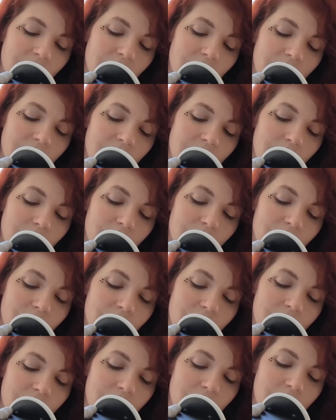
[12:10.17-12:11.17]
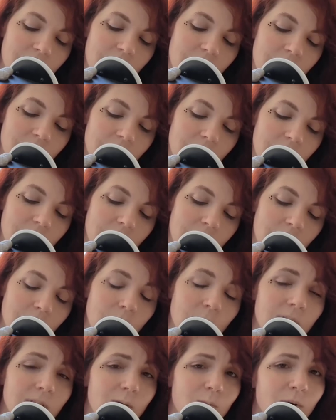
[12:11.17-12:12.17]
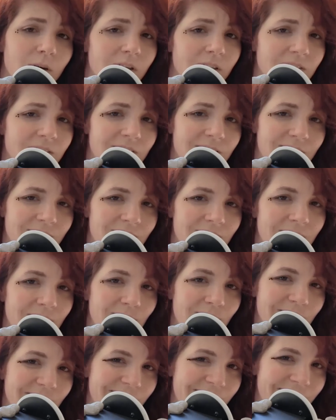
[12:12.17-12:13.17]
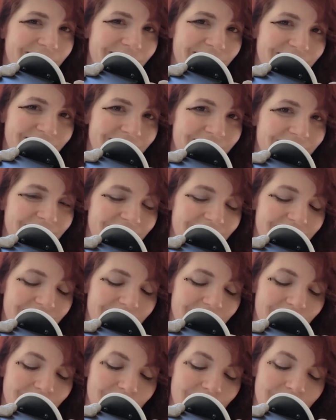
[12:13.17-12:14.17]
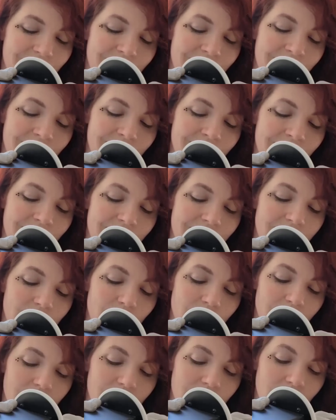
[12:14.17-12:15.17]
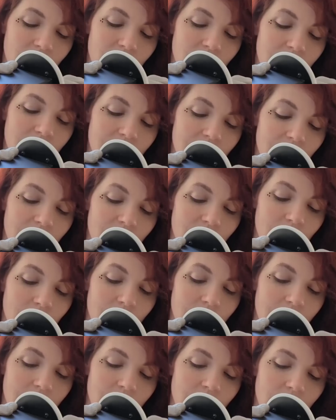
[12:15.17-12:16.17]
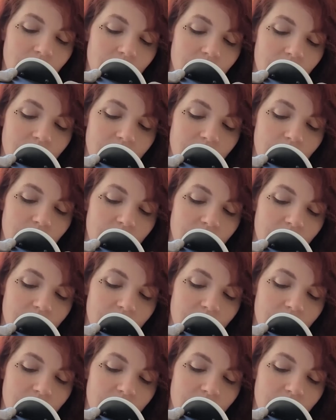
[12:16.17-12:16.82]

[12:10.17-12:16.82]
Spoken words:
all seem really positive. I really liked it. Thank you. About the greenhouse one, everyone seemed